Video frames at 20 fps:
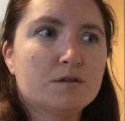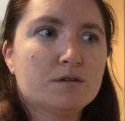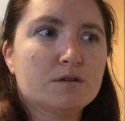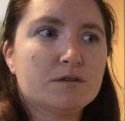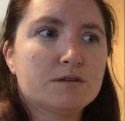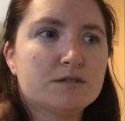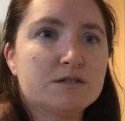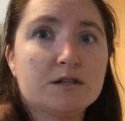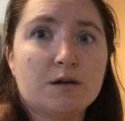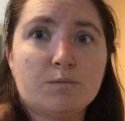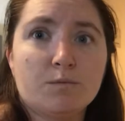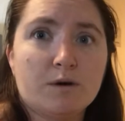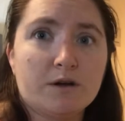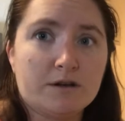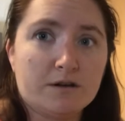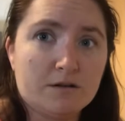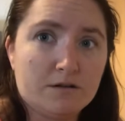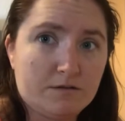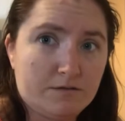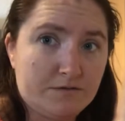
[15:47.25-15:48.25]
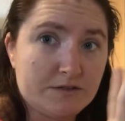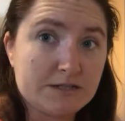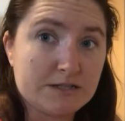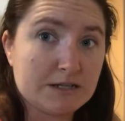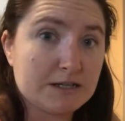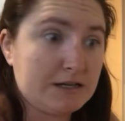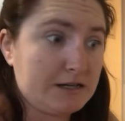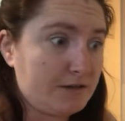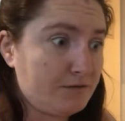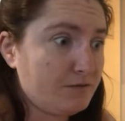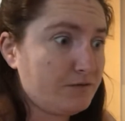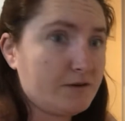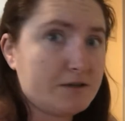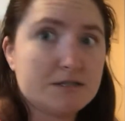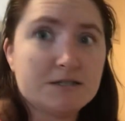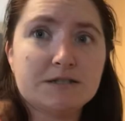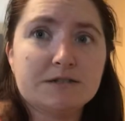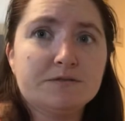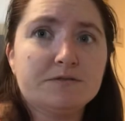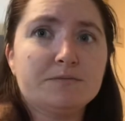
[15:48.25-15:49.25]
someone physically in
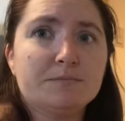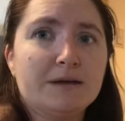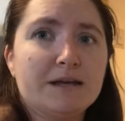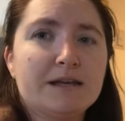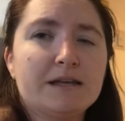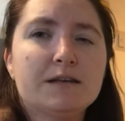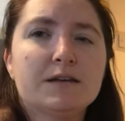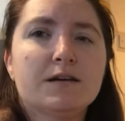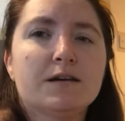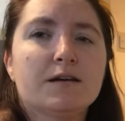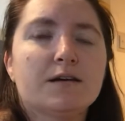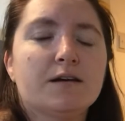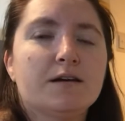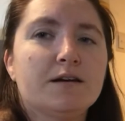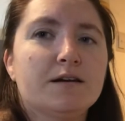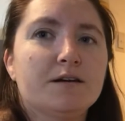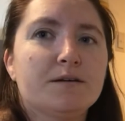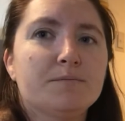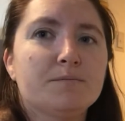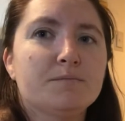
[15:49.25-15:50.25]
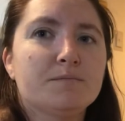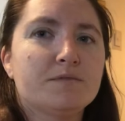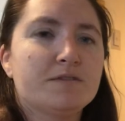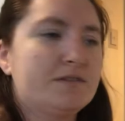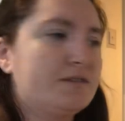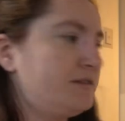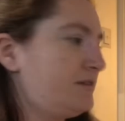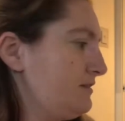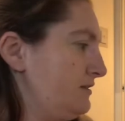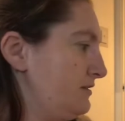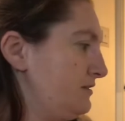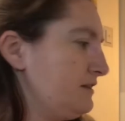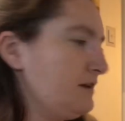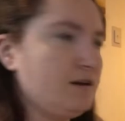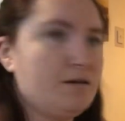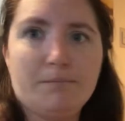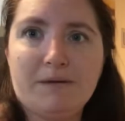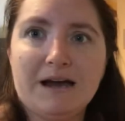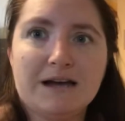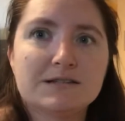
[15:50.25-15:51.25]
front of me than a
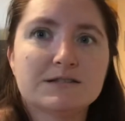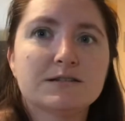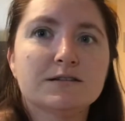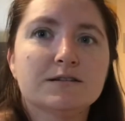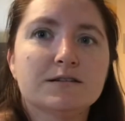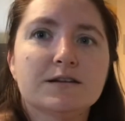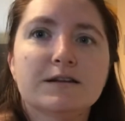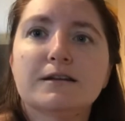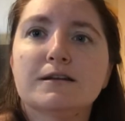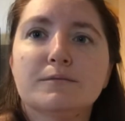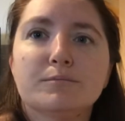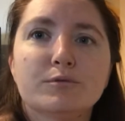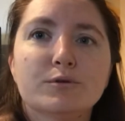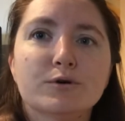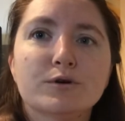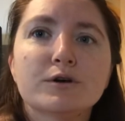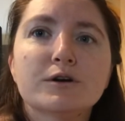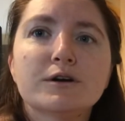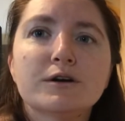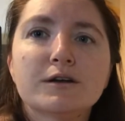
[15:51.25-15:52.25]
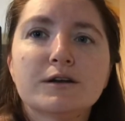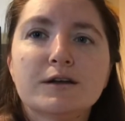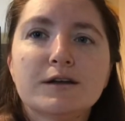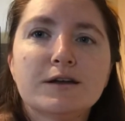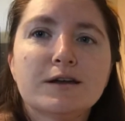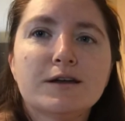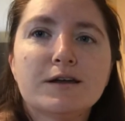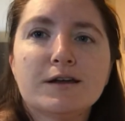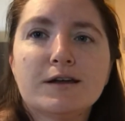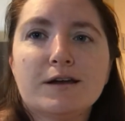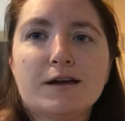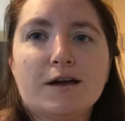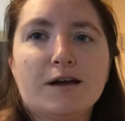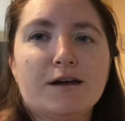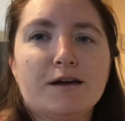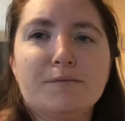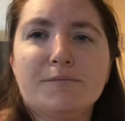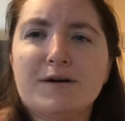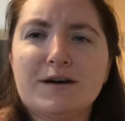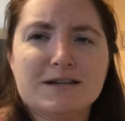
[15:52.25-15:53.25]
pattern in a book.
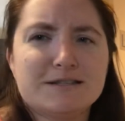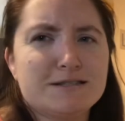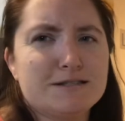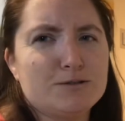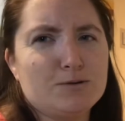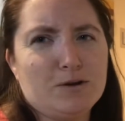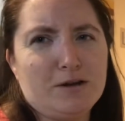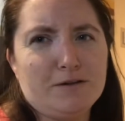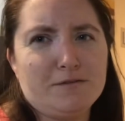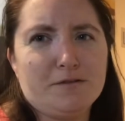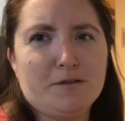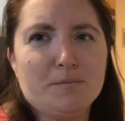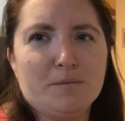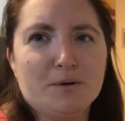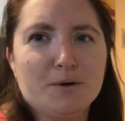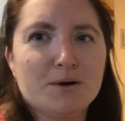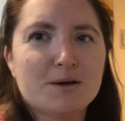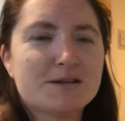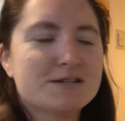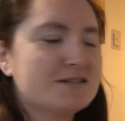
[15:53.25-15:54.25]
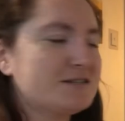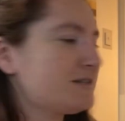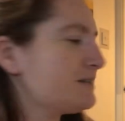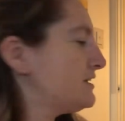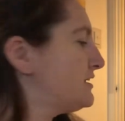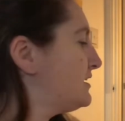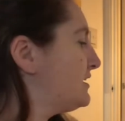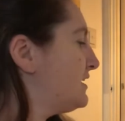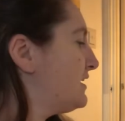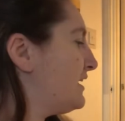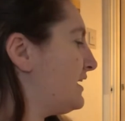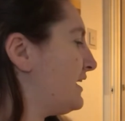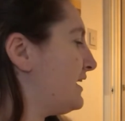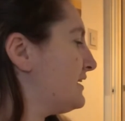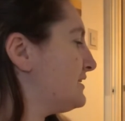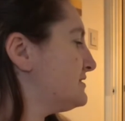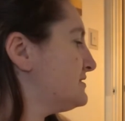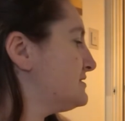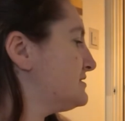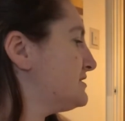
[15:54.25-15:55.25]
I still love the books,
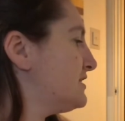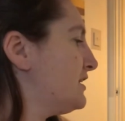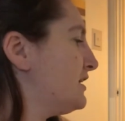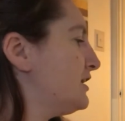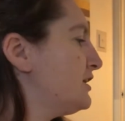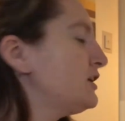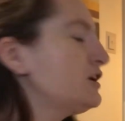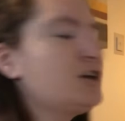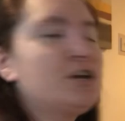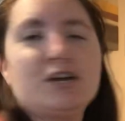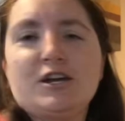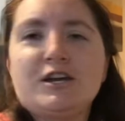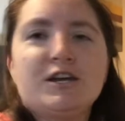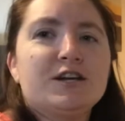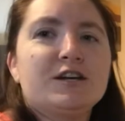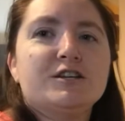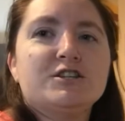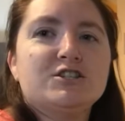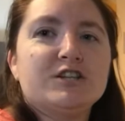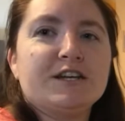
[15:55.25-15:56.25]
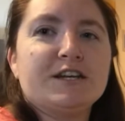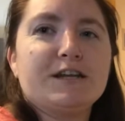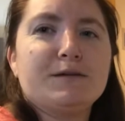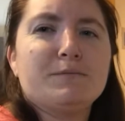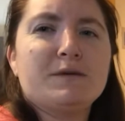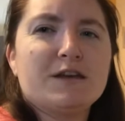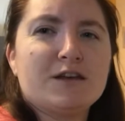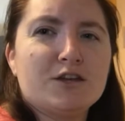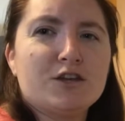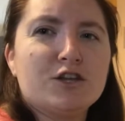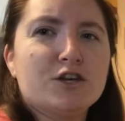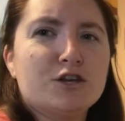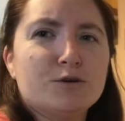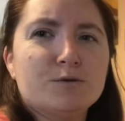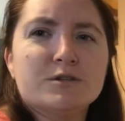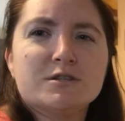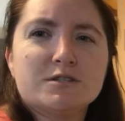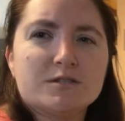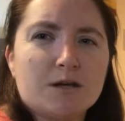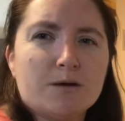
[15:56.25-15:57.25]
and Jeannie, me and you
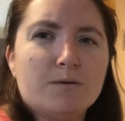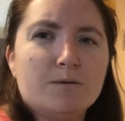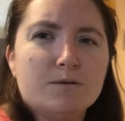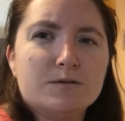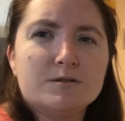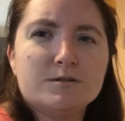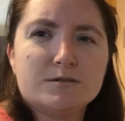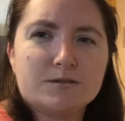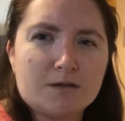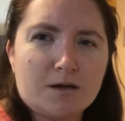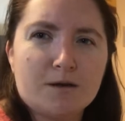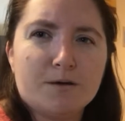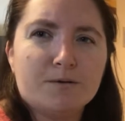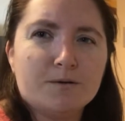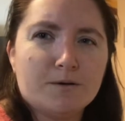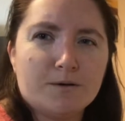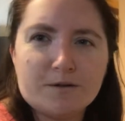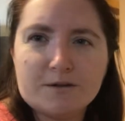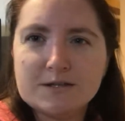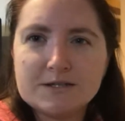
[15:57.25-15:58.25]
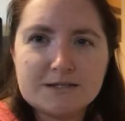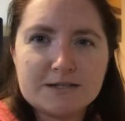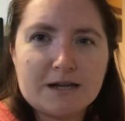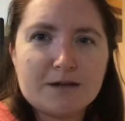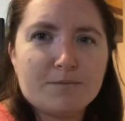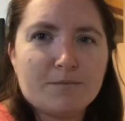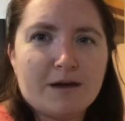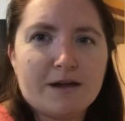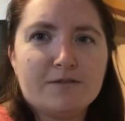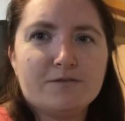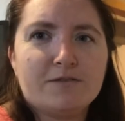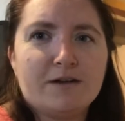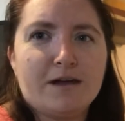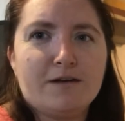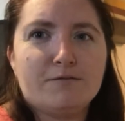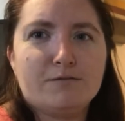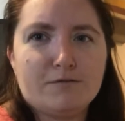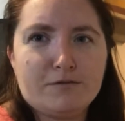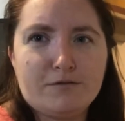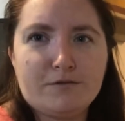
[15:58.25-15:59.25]
are so on the same
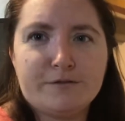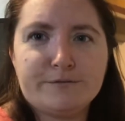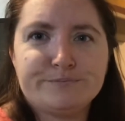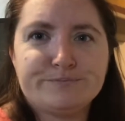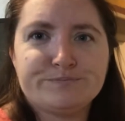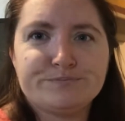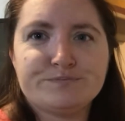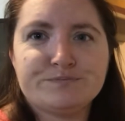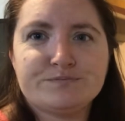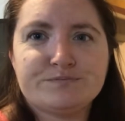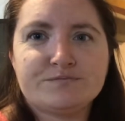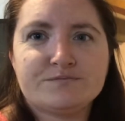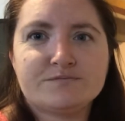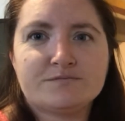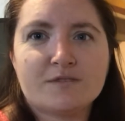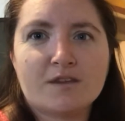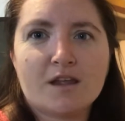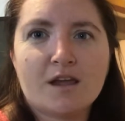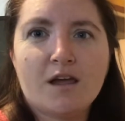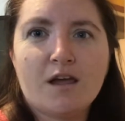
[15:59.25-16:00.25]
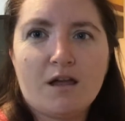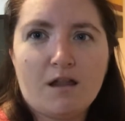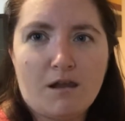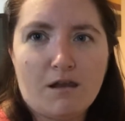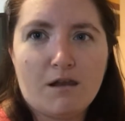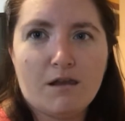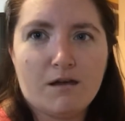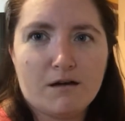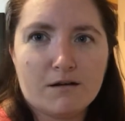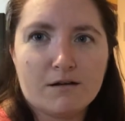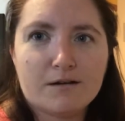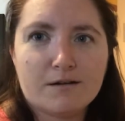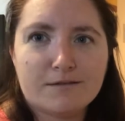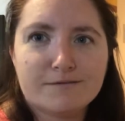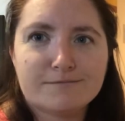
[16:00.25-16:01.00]
wavelength. Look.